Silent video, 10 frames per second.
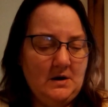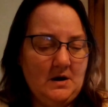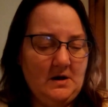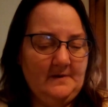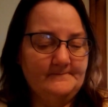
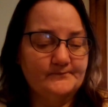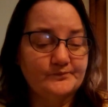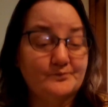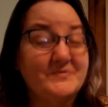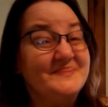
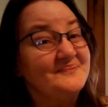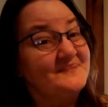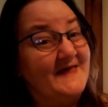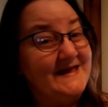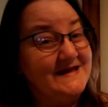But
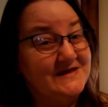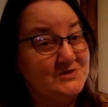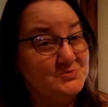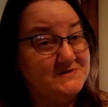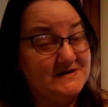thank
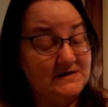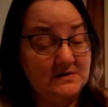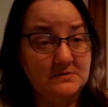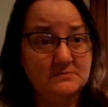you, Dee.